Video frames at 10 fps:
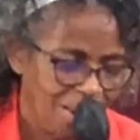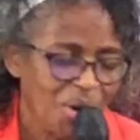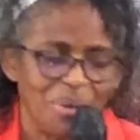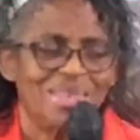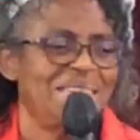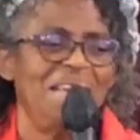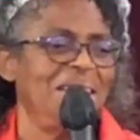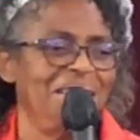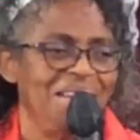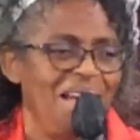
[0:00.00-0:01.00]

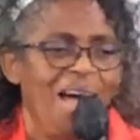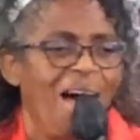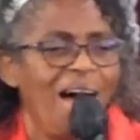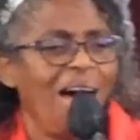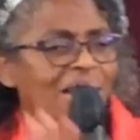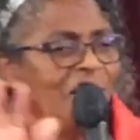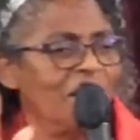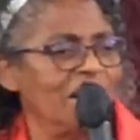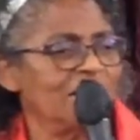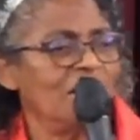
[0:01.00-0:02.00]
Christina, all of
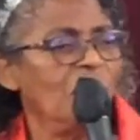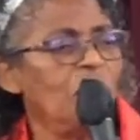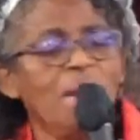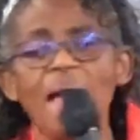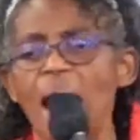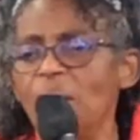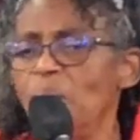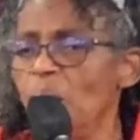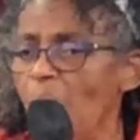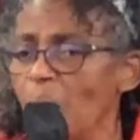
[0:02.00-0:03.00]
us. We got a
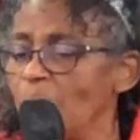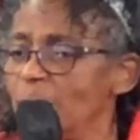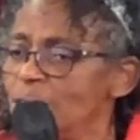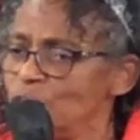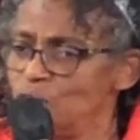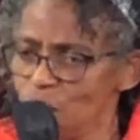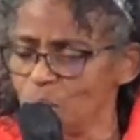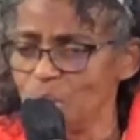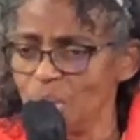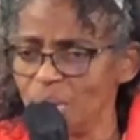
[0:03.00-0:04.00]
work to
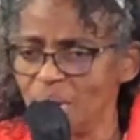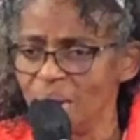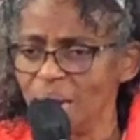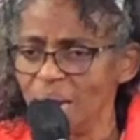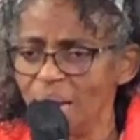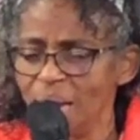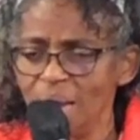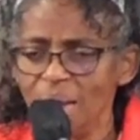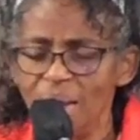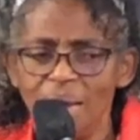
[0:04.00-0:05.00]
do.
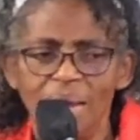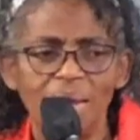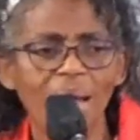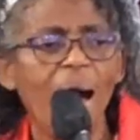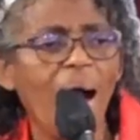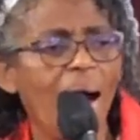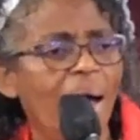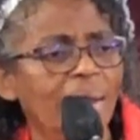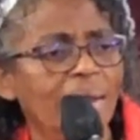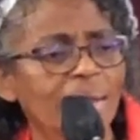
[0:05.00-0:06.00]

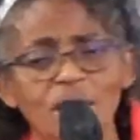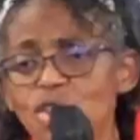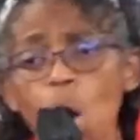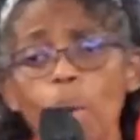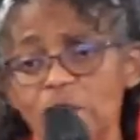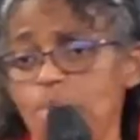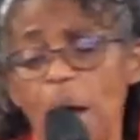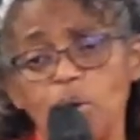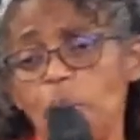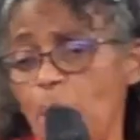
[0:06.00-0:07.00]
God is no
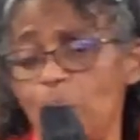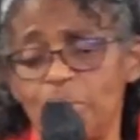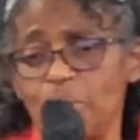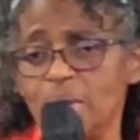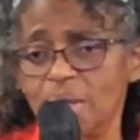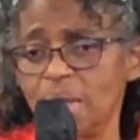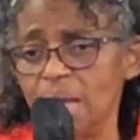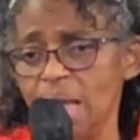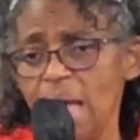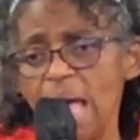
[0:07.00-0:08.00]
respectful person.
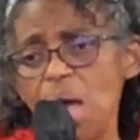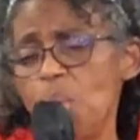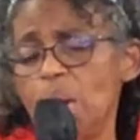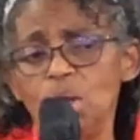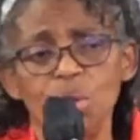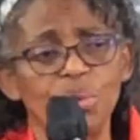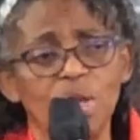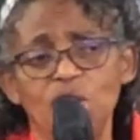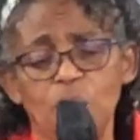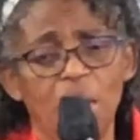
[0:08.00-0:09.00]
He want to use
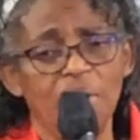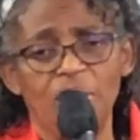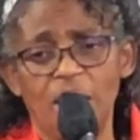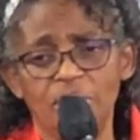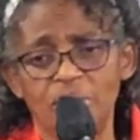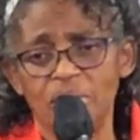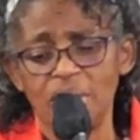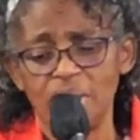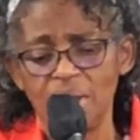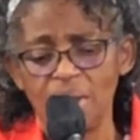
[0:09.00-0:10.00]
each one of us.
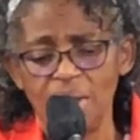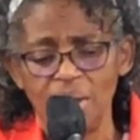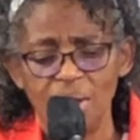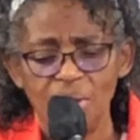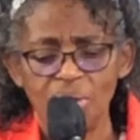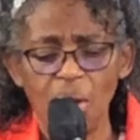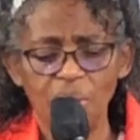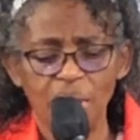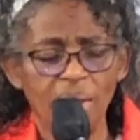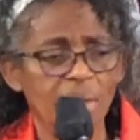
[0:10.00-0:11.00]

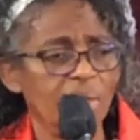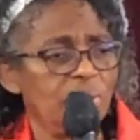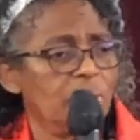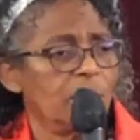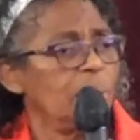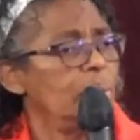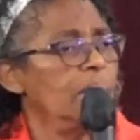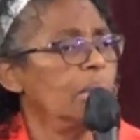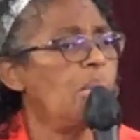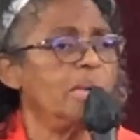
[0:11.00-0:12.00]
So the
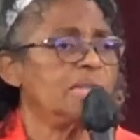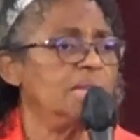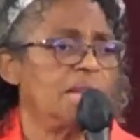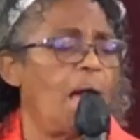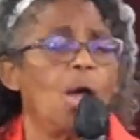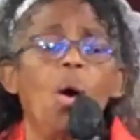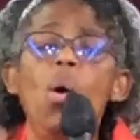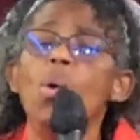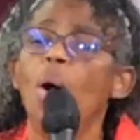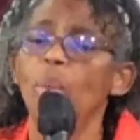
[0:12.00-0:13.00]
question today,
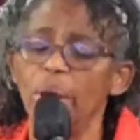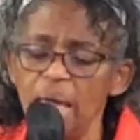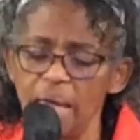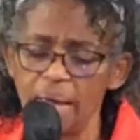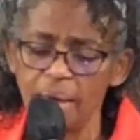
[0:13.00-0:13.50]
who are we?